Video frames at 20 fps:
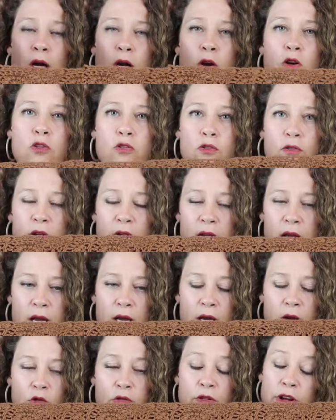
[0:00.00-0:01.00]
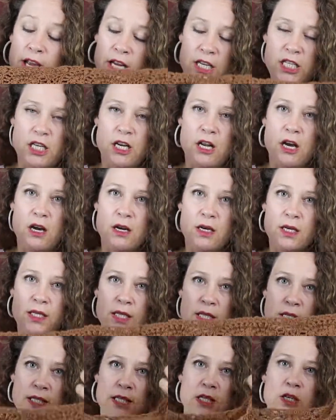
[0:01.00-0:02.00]
Crea
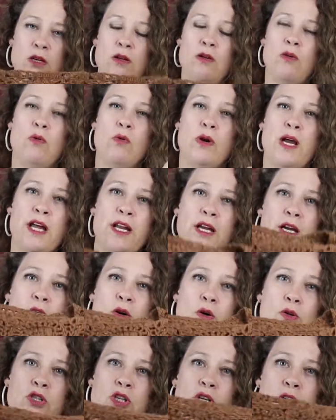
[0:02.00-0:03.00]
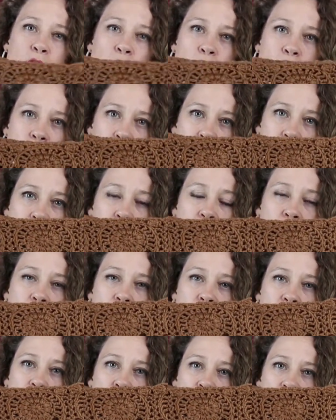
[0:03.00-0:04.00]
Deluxe Organic Cotton,
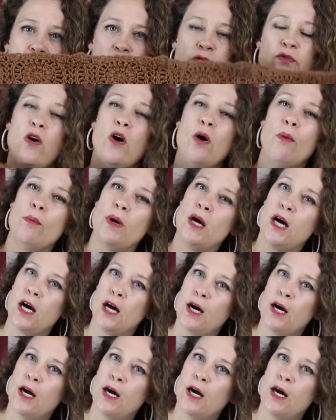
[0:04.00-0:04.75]
and it's from